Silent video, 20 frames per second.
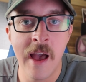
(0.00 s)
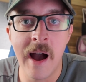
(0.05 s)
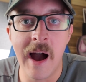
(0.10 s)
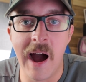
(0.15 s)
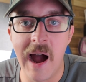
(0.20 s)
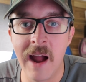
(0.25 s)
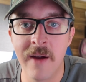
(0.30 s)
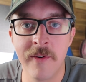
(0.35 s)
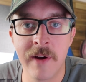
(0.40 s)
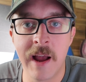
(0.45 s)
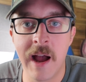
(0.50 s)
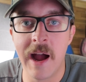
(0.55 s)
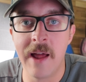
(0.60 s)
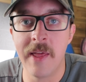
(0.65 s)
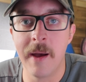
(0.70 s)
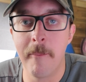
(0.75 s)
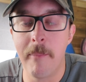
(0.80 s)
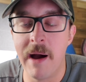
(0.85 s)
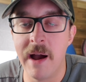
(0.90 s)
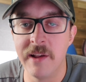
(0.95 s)
I have a guy
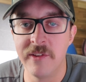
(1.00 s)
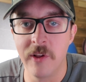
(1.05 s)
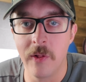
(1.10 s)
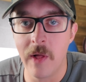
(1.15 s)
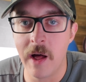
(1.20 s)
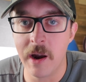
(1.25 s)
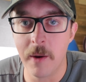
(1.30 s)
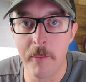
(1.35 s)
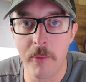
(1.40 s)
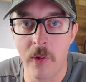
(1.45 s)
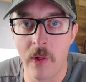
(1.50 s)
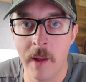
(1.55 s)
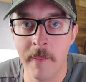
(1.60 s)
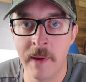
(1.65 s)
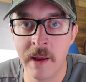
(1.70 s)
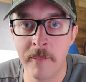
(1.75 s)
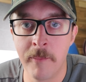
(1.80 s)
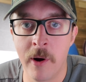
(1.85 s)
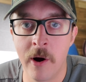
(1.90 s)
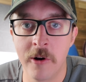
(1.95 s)
that buys a lot of
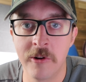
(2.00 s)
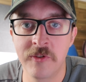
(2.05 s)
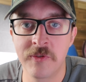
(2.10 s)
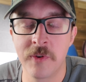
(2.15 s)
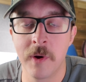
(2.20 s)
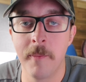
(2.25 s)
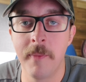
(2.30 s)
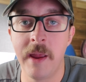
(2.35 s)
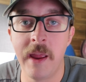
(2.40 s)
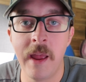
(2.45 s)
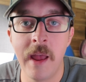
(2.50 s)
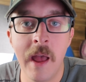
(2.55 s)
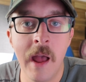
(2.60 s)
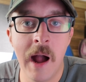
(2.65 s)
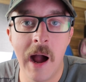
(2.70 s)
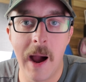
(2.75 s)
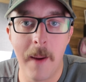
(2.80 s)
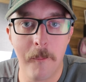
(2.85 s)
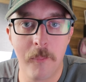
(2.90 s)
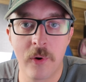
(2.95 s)
plumbing parts from me.
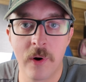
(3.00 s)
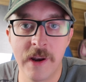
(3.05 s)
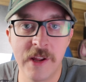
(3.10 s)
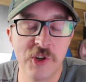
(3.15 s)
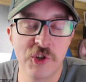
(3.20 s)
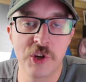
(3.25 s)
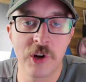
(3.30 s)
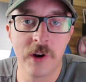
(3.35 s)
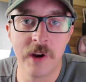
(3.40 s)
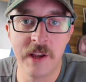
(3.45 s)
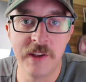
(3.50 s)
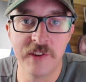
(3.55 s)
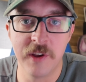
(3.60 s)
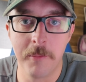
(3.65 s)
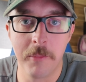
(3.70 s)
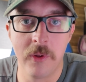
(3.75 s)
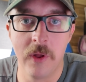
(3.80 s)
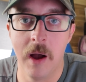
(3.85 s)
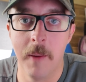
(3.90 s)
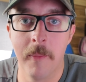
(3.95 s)
I'm pretty sure he's a
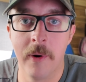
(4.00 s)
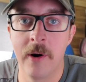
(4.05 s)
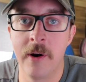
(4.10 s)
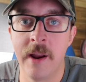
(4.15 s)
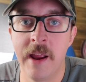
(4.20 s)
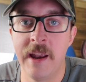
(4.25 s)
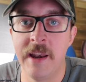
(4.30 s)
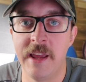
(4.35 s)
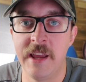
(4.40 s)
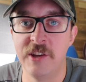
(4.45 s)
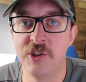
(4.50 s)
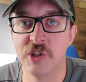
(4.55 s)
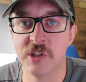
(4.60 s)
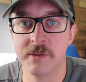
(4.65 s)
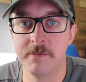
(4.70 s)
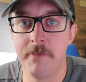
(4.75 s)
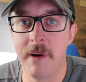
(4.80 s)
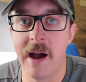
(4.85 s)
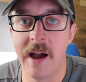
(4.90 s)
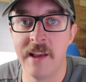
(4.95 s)
plumber and he
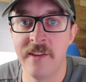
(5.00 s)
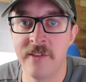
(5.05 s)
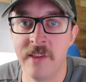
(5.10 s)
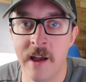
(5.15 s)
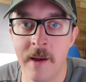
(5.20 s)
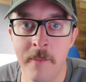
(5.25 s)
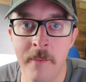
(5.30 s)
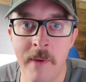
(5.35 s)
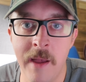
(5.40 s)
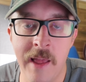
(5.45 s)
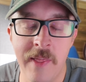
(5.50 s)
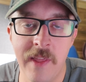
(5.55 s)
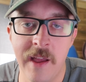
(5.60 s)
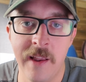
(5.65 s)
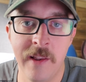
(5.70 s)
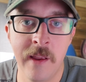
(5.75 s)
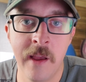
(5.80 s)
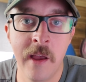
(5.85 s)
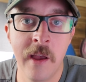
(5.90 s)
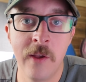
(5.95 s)
just buys them and
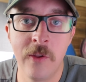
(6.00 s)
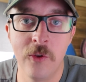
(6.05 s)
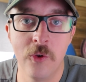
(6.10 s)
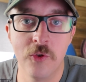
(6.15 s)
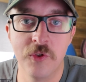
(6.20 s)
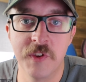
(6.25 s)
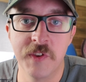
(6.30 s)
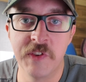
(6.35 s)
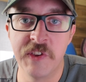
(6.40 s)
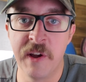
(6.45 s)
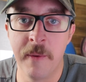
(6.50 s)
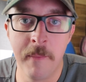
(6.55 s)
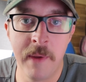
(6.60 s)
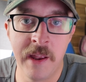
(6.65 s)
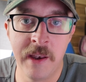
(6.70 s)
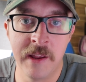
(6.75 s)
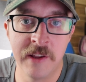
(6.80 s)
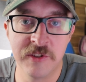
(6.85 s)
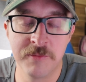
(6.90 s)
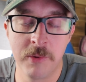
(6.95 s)
then uses them
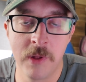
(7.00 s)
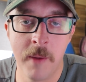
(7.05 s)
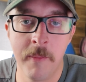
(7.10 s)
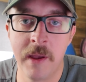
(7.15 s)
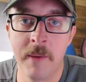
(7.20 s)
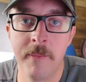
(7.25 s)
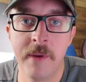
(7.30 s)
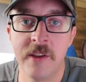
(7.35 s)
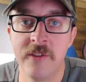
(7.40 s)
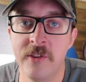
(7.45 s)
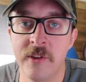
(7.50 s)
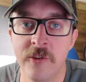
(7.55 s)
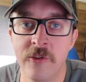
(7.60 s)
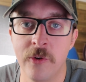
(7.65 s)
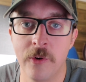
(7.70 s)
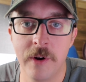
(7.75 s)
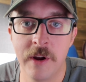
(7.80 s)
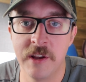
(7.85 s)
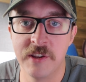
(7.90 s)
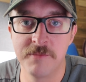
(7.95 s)
in his plumbing business
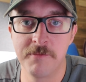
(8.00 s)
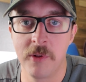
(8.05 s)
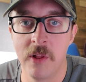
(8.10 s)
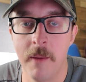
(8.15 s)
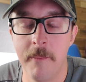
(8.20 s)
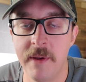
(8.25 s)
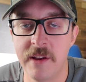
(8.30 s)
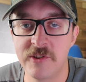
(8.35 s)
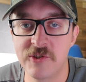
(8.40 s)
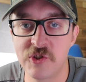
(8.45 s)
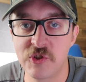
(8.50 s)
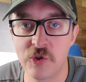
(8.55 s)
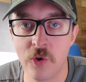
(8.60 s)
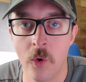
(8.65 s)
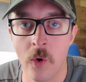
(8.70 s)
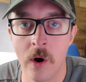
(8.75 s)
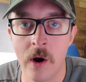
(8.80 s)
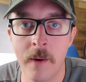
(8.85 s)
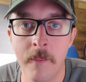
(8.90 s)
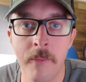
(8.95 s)
or his plumbing
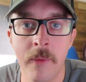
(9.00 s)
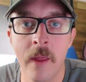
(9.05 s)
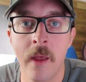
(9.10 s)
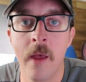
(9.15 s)
store.